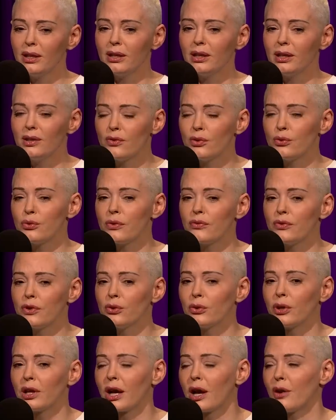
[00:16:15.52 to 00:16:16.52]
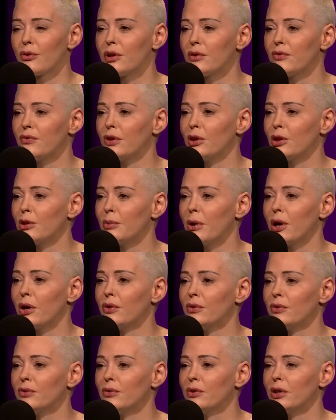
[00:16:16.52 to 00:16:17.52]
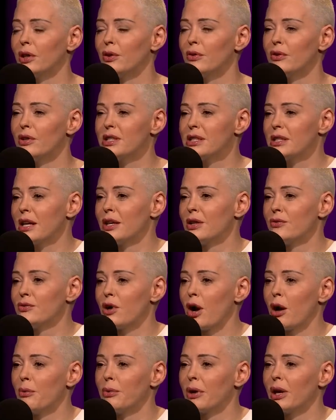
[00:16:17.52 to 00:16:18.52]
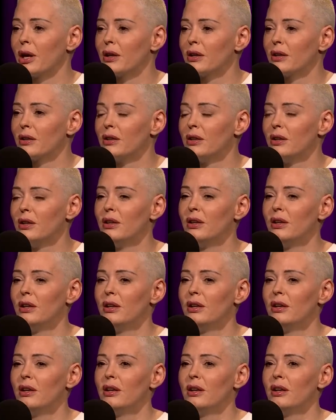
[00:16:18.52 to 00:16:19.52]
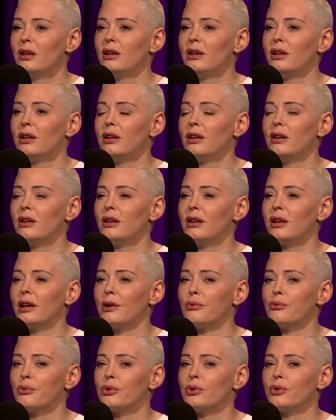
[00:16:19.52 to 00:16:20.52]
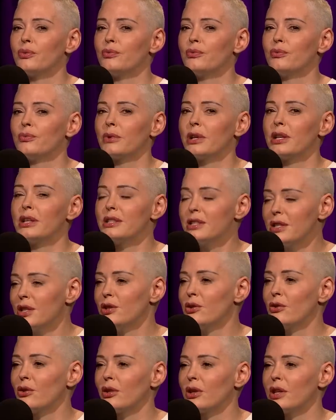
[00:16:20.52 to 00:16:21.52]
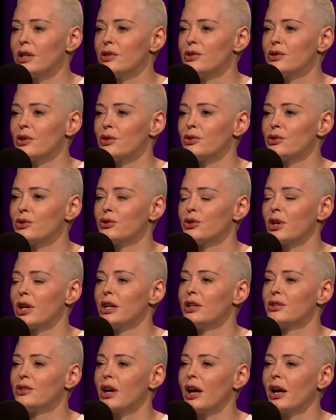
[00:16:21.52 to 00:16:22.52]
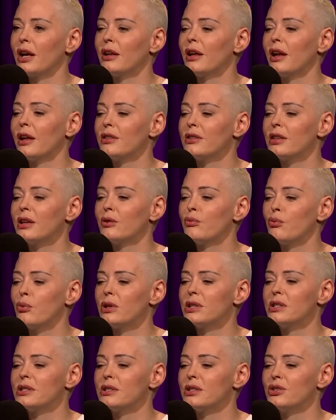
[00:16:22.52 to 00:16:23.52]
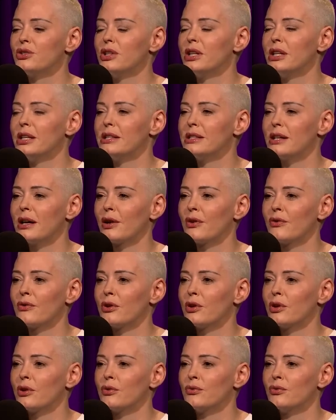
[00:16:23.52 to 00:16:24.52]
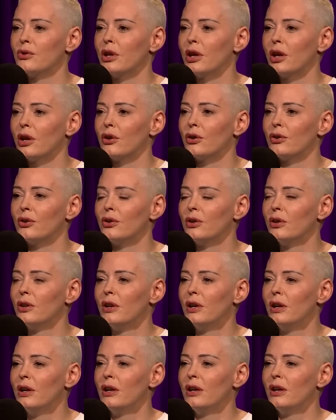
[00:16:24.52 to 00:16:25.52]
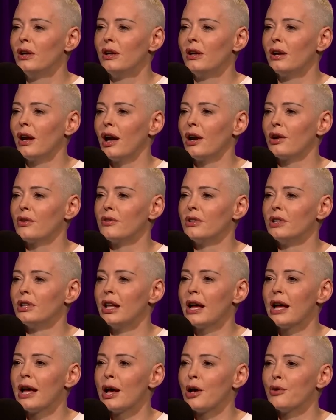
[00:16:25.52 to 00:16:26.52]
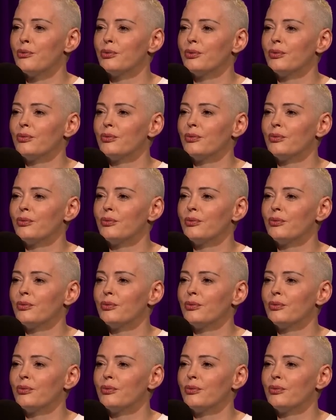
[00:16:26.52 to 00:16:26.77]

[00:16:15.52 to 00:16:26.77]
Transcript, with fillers: even reviewing how they feel about, you know, this kind of topic, it will continue to lead to social change. I, I think once the genie's out of the, you know, out of the lamp,